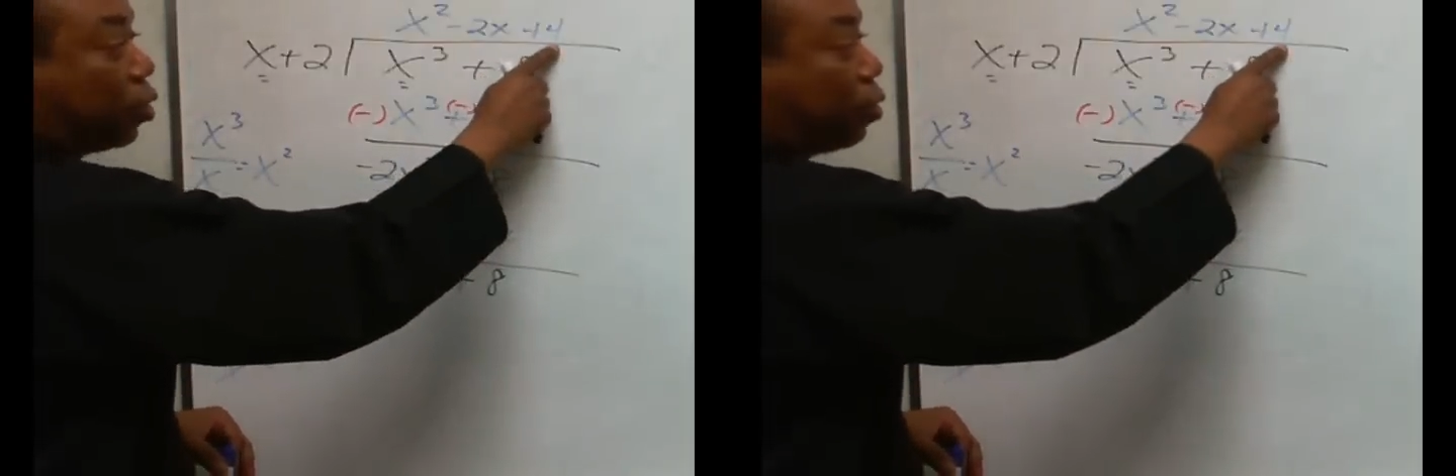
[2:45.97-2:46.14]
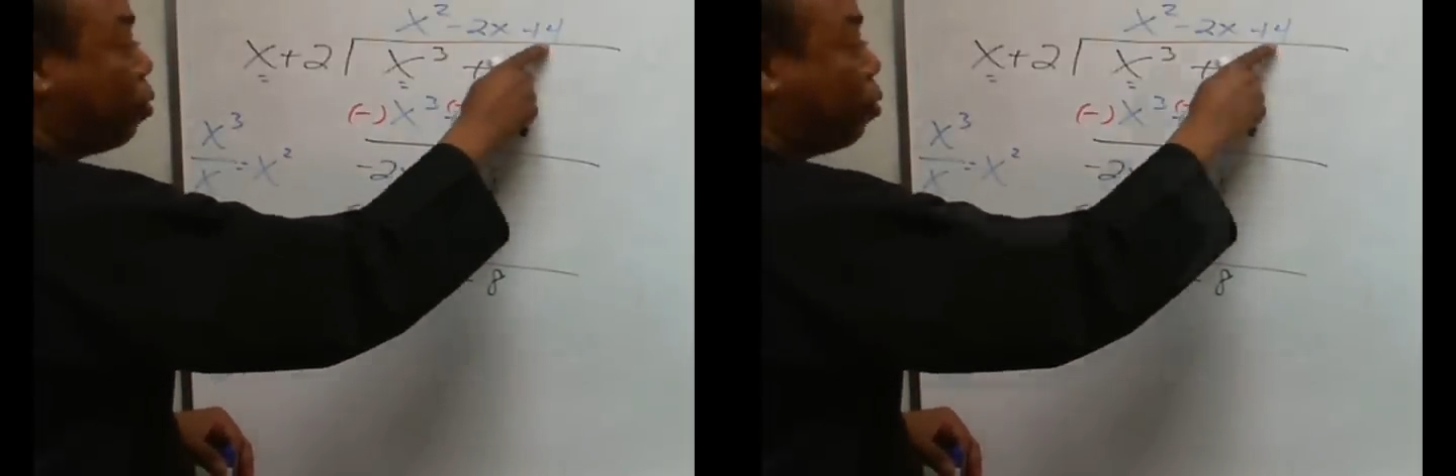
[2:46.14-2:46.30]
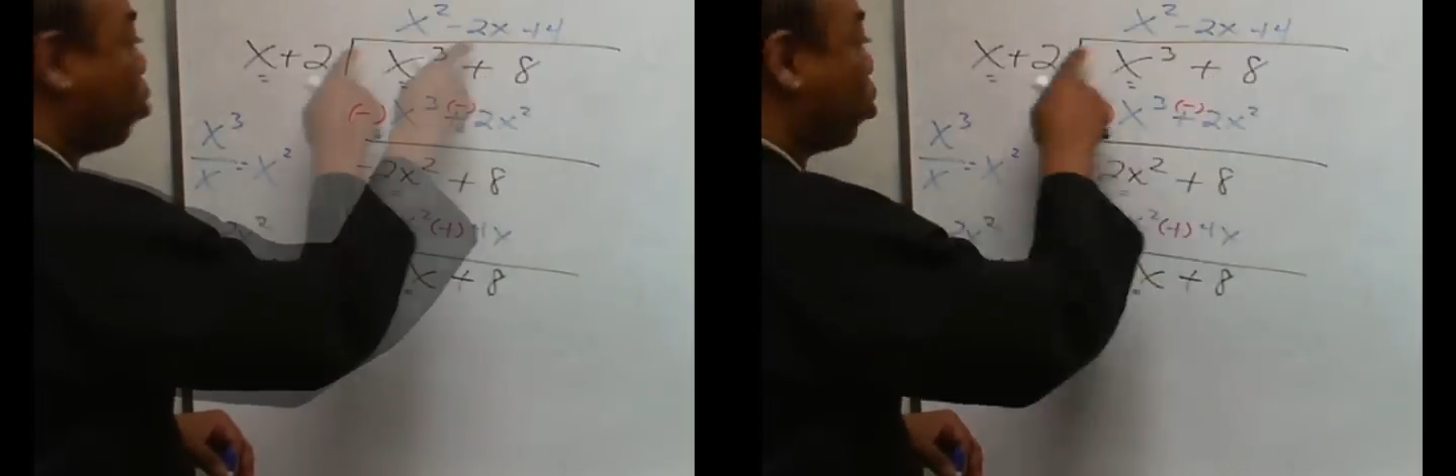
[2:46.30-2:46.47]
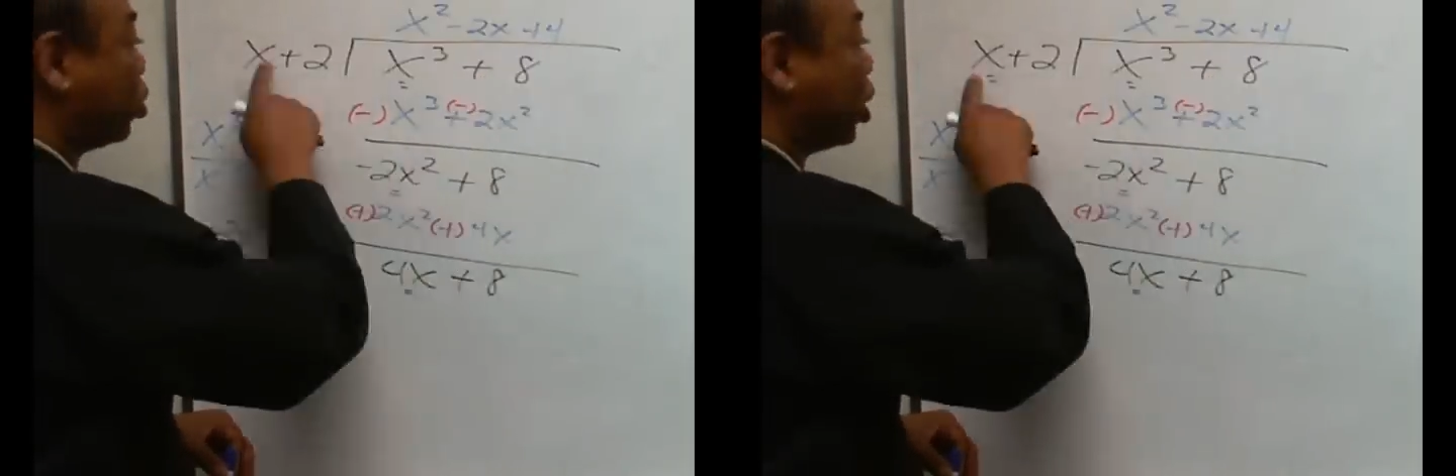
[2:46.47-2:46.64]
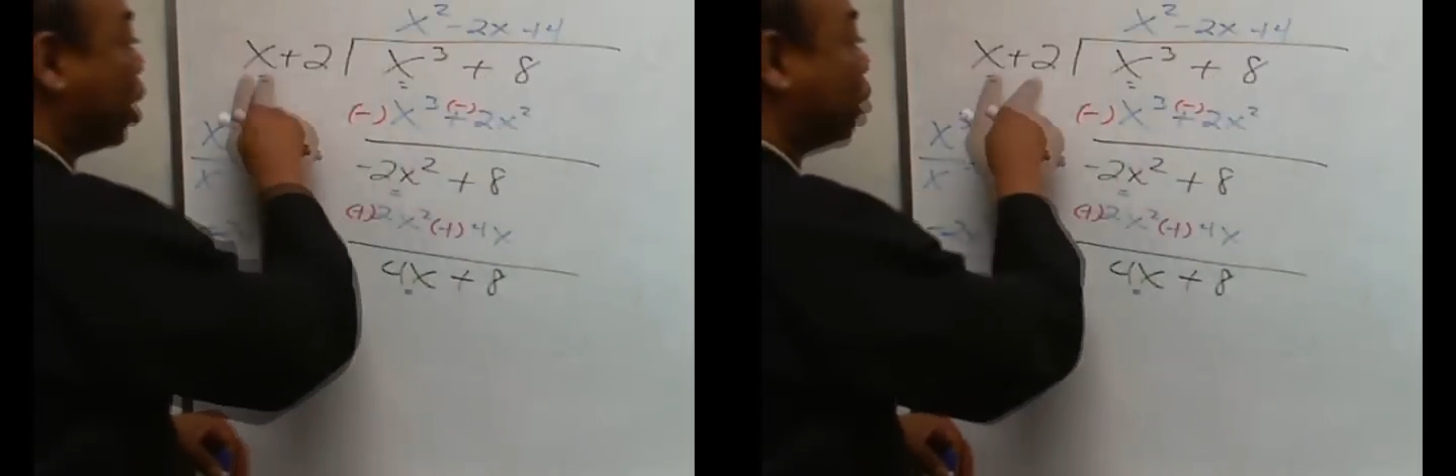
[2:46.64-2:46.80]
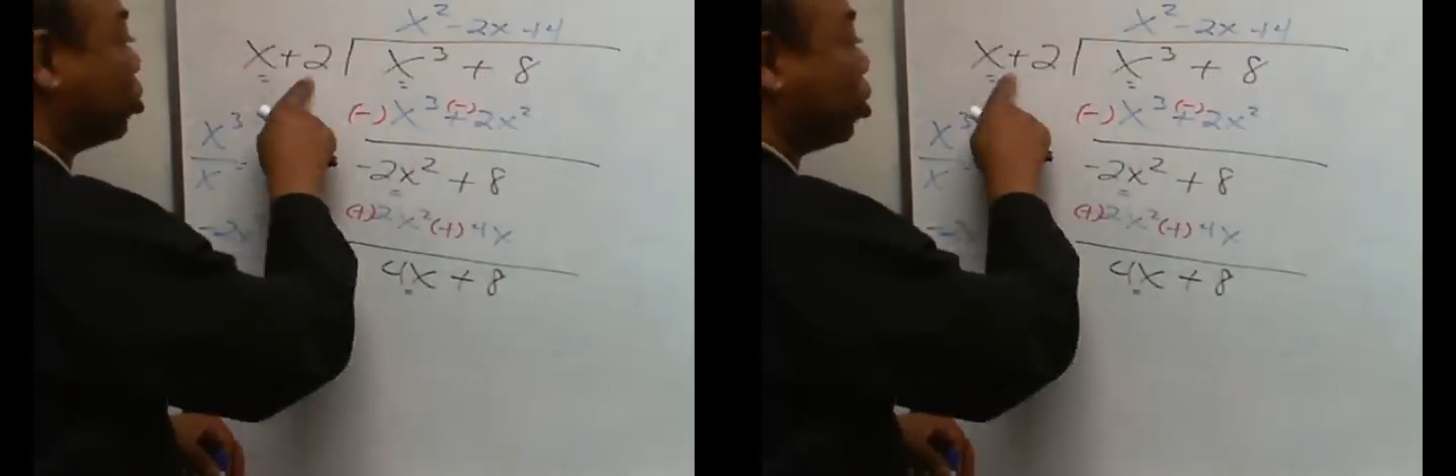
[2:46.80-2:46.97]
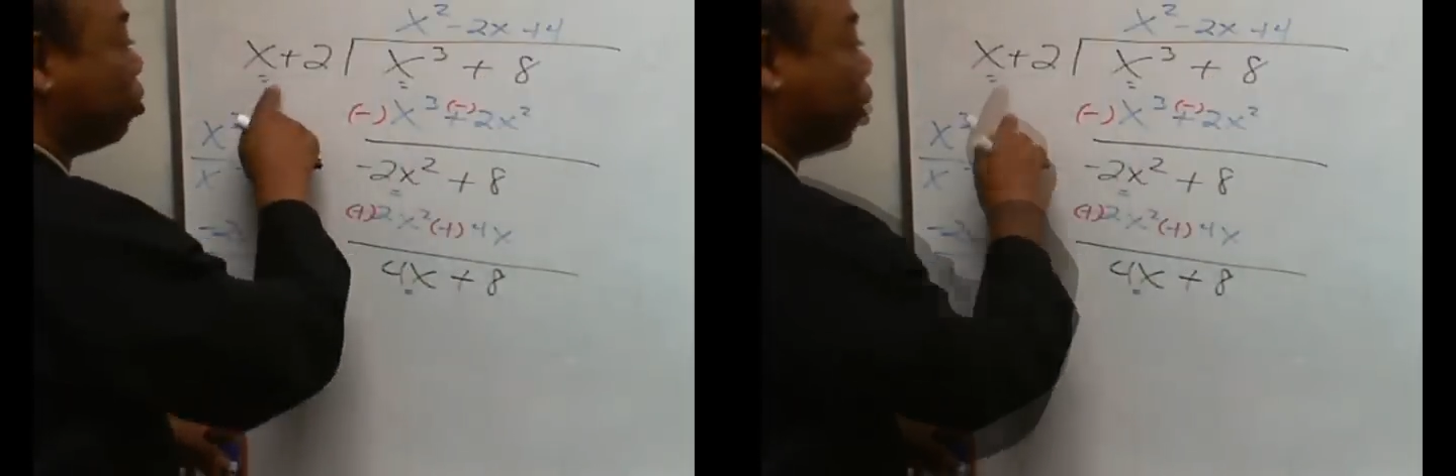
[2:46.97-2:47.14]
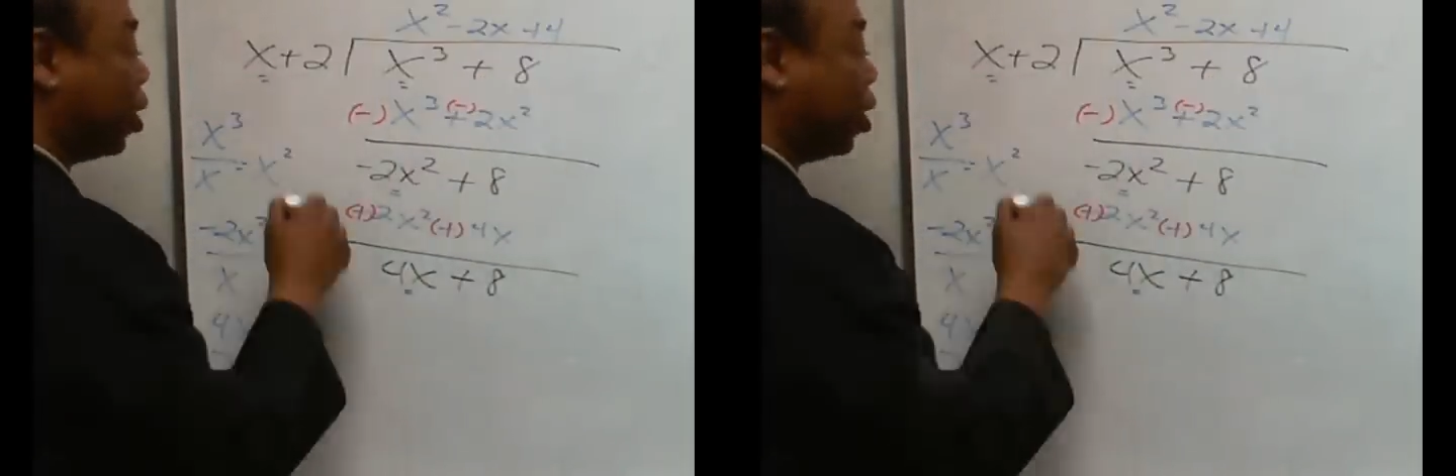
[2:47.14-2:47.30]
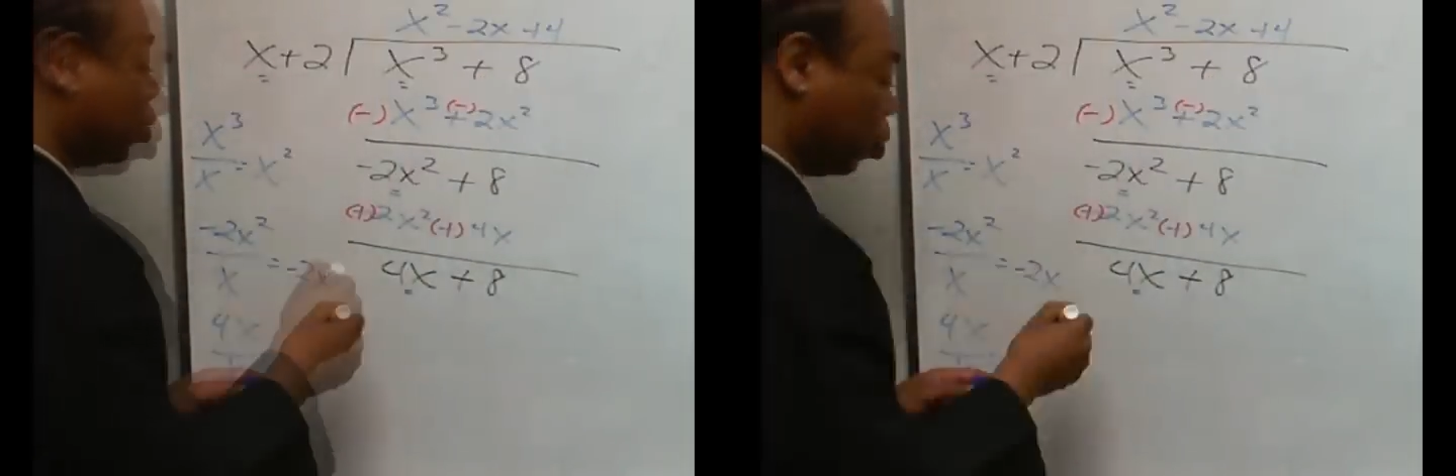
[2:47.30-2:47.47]
4 times the
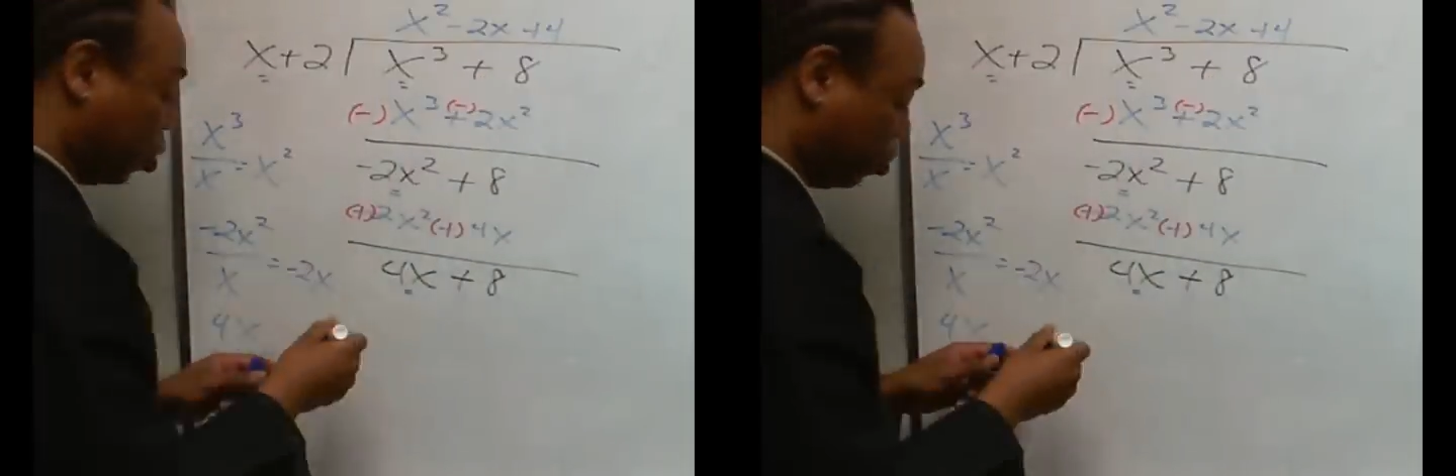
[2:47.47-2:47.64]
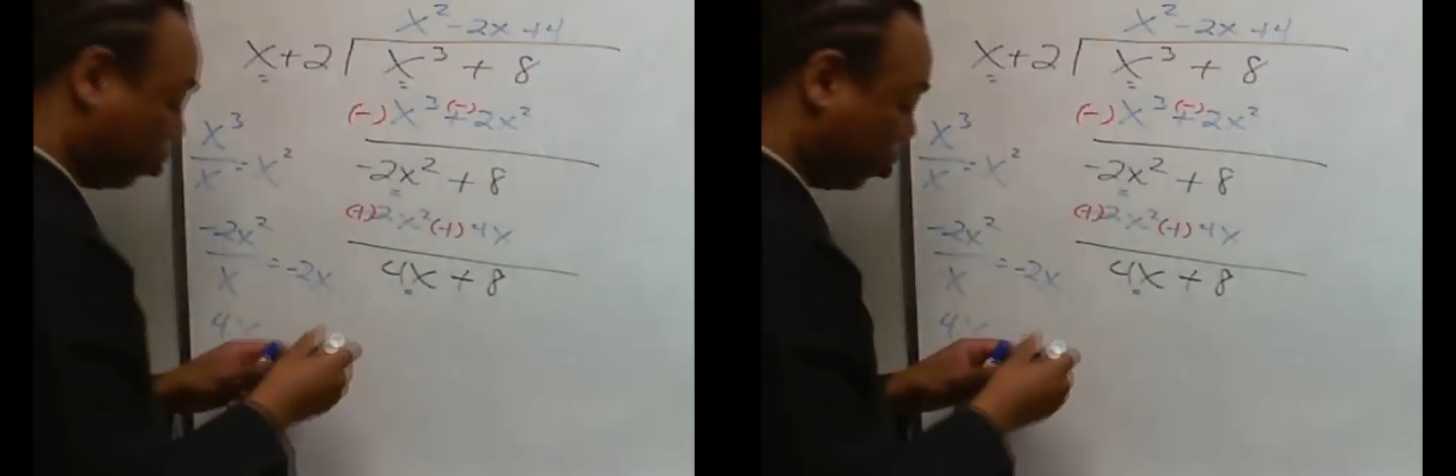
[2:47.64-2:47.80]
divisor,